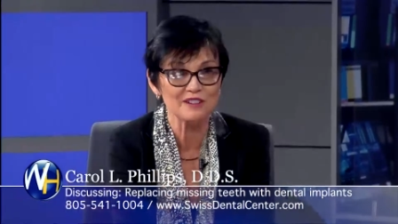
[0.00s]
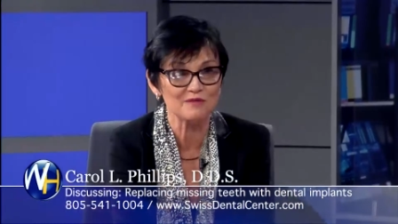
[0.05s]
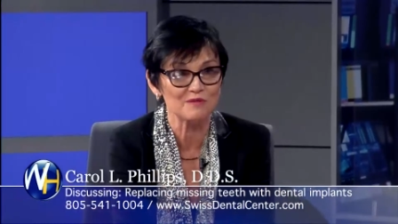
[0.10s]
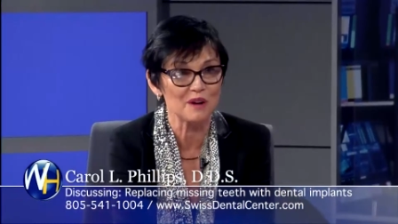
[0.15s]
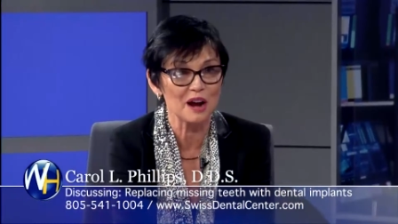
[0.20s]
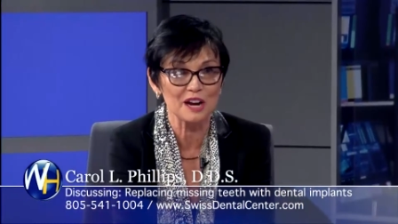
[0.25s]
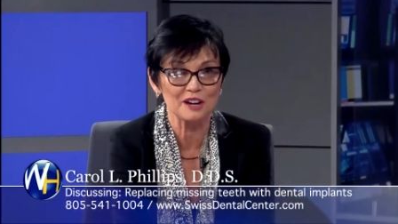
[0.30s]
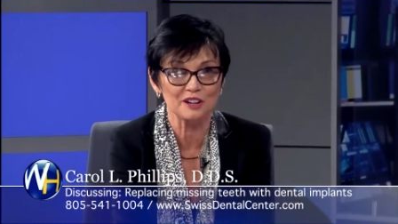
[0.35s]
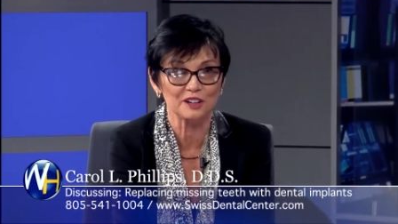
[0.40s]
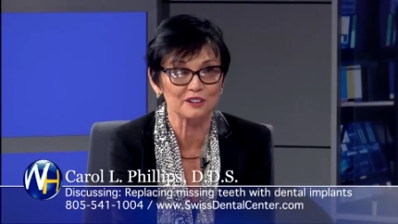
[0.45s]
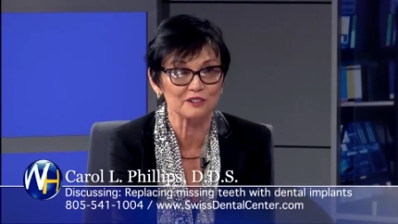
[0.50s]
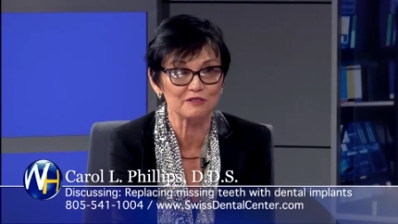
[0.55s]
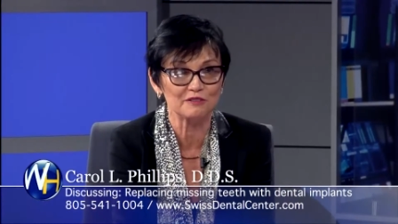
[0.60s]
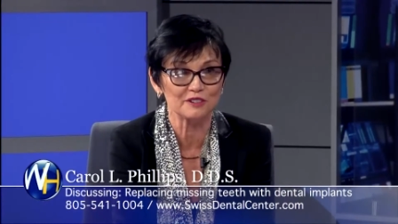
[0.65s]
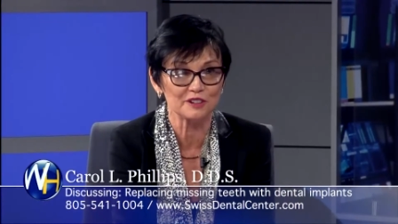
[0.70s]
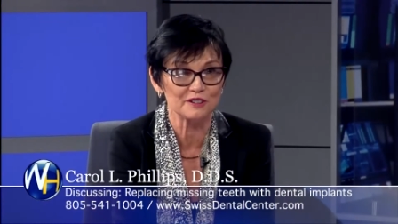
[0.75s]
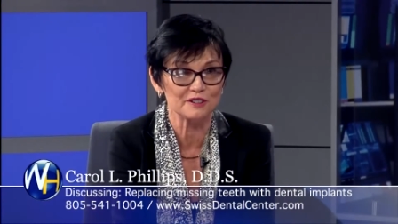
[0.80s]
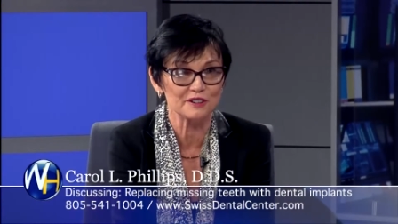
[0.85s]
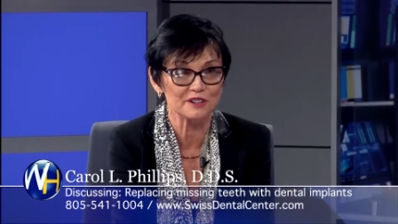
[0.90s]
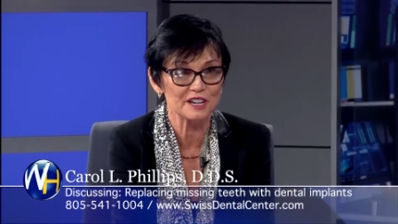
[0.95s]
regular
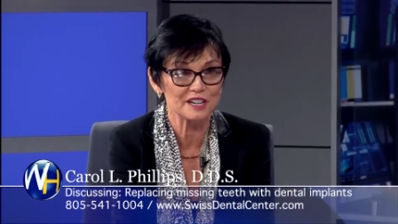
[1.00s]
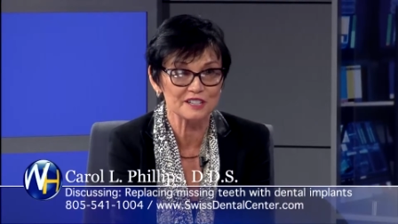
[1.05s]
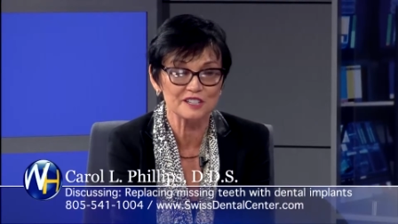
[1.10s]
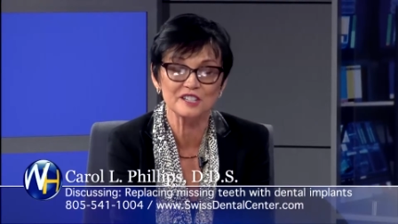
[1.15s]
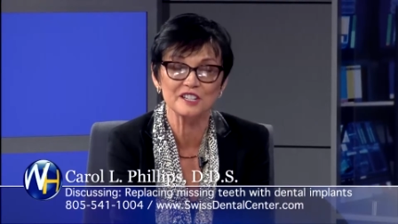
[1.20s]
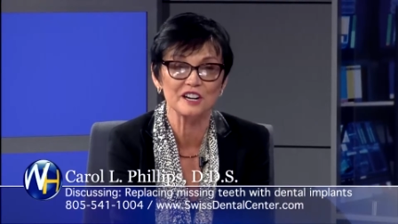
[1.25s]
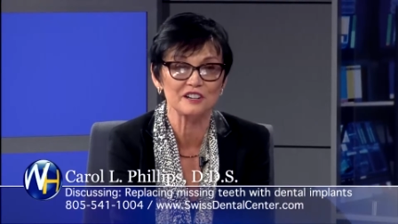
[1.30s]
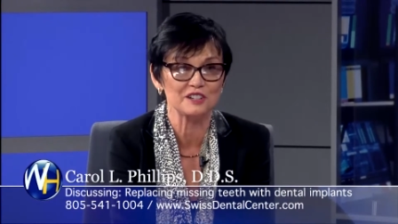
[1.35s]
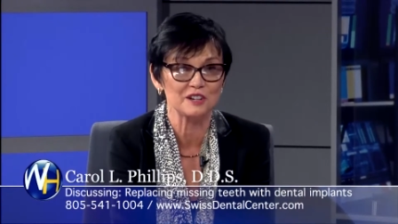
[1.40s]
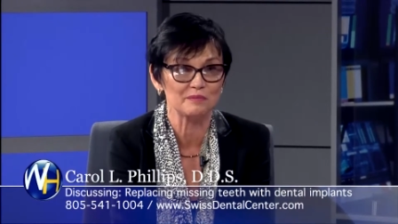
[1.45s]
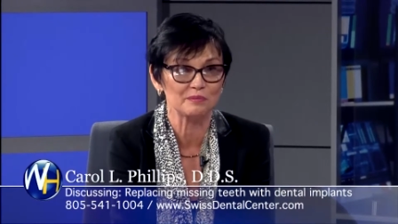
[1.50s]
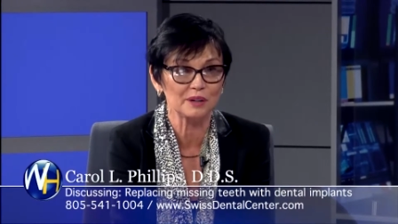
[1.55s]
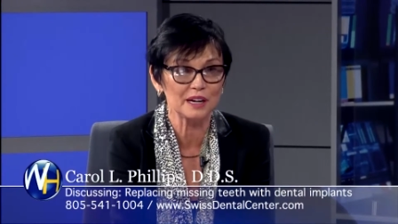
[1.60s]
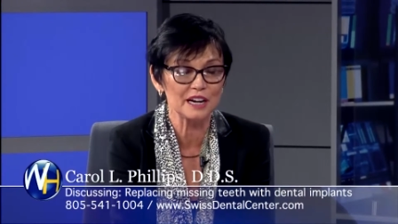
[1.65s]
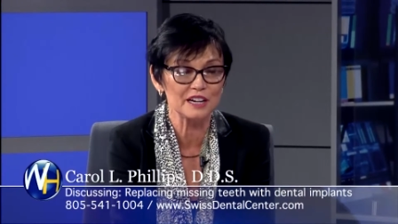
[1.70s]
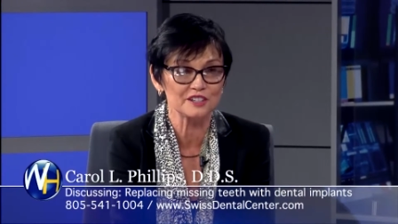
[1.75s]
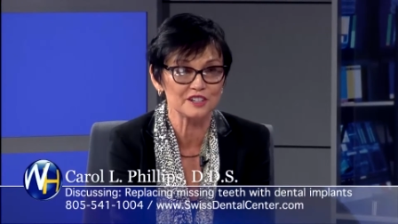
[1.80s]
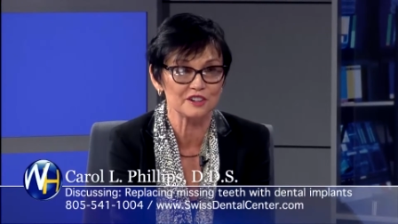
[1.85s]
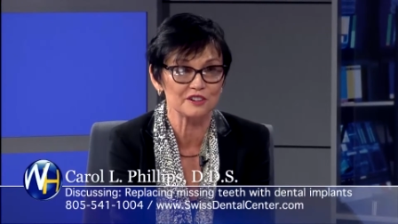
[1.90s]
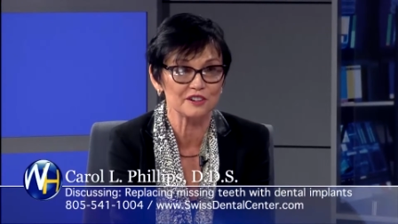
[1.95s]
food is such a
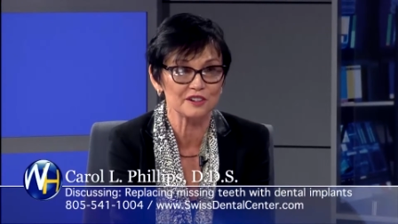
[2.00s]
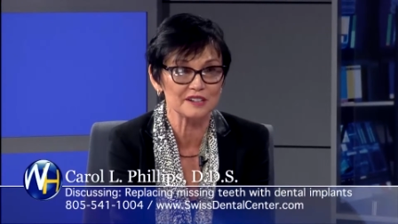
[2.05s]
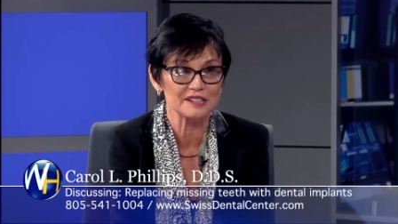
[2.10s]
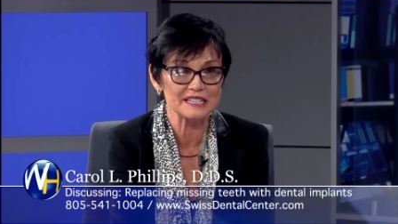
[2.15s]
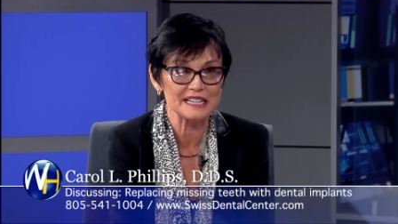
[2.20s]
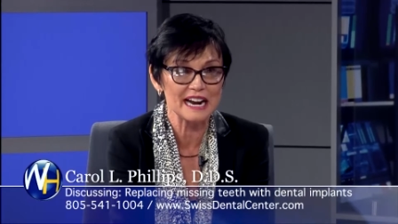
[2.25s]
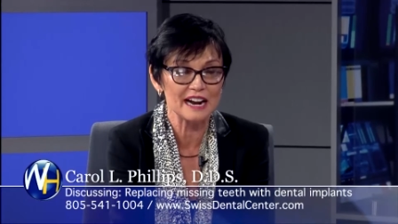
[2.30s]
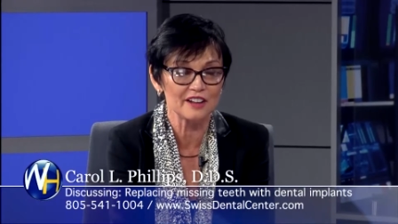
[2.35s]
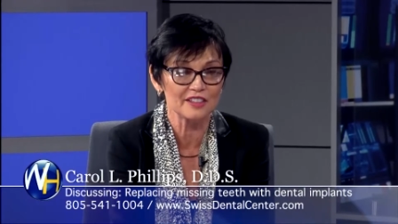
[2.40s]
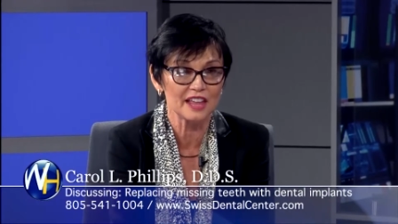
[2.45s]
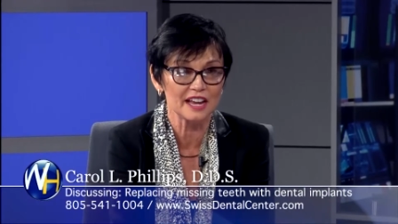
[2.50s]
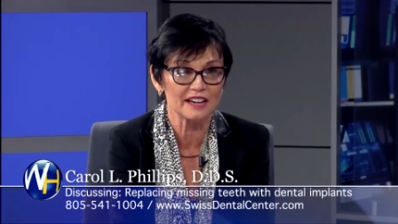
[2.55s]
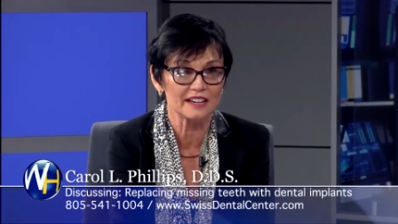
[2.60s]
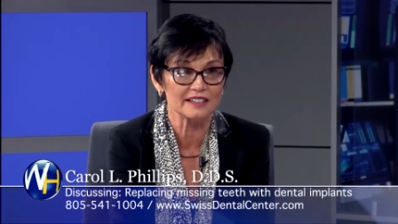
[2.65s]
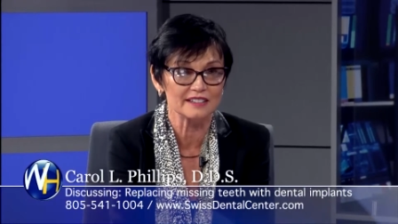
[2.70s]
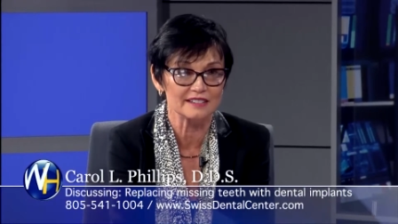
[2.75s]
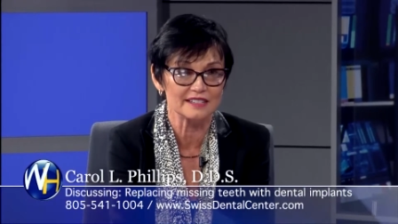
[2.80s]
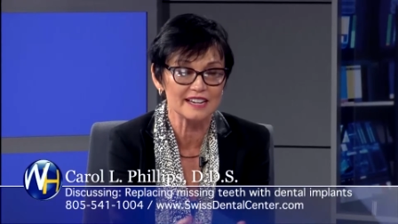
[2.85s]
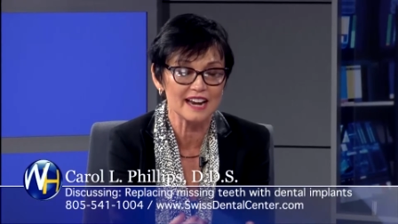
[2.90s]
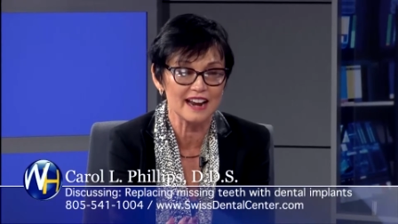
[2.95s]
pleasure because now they
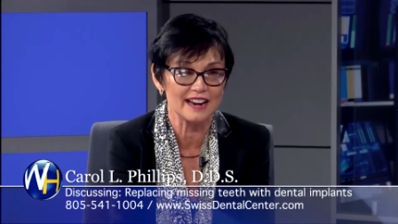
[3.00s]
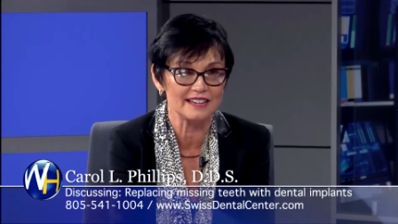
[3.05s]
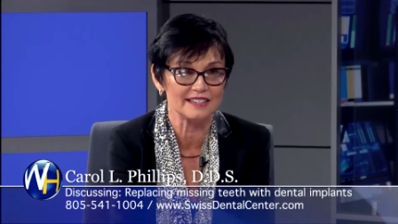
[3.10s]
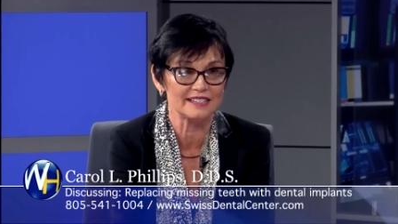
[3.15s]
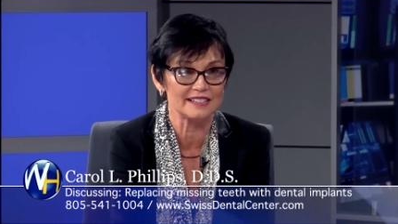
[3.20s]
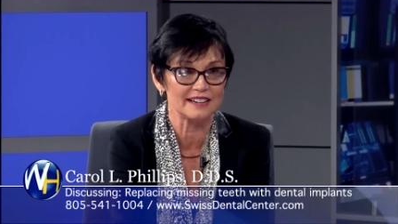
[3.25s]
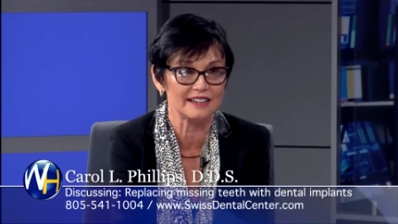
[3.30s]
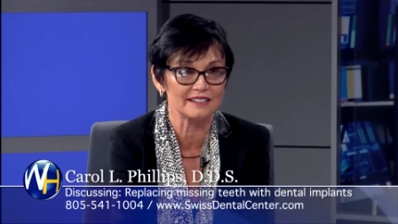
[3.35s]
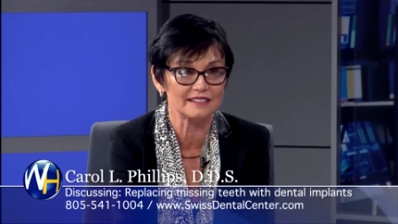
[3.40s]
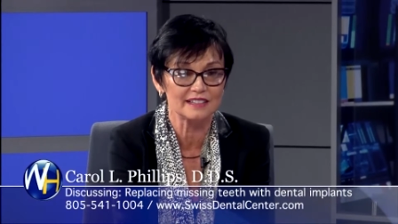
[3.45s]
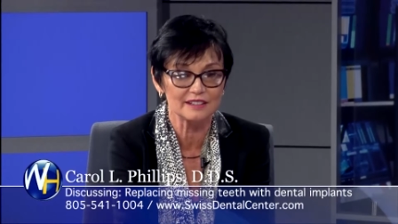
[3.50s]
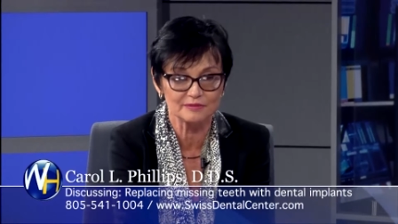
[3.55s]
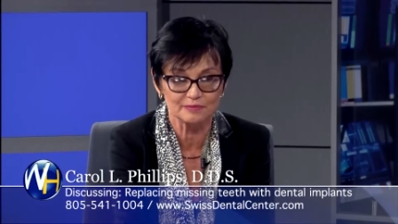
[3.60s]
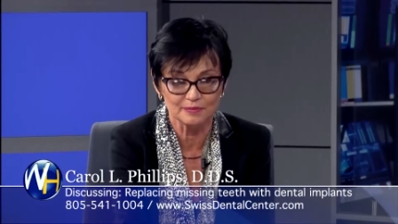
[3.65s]
can taste it.